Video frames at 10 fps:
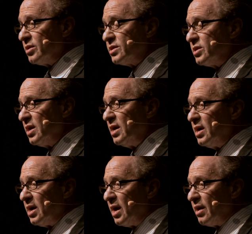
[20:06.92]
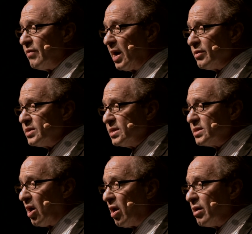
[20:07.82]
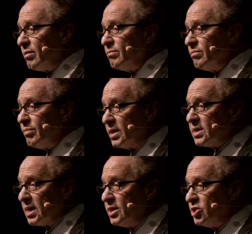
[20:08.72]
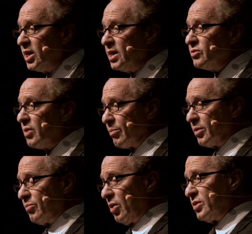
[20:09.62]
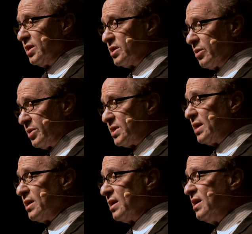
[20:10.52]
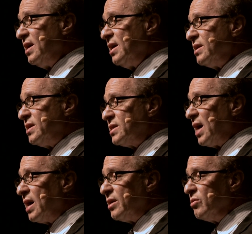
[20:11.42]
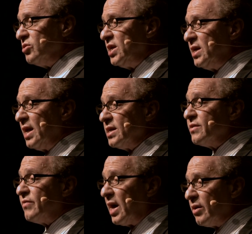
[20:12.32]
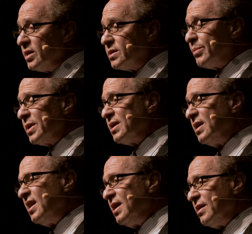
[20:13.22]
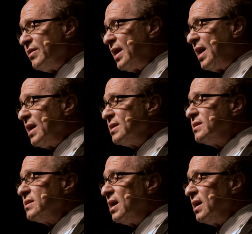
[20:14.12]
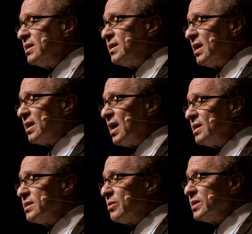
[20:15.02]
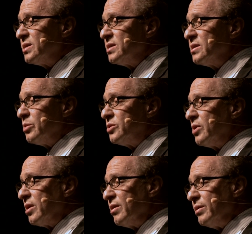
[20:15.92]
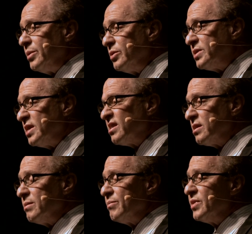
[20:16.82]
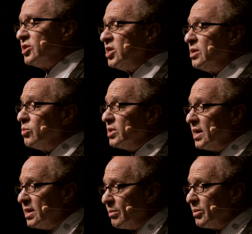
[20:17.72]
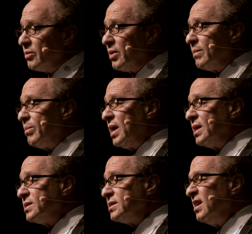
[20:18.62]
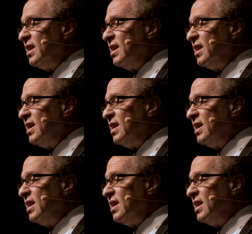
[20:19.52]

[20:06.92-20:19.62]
because viruses are basically genes wrapped in proteins. So we'd send a desired new gene as a virus, but that had unintended consequences that would trigger the immune system. The gene wouldn't end up in the right place.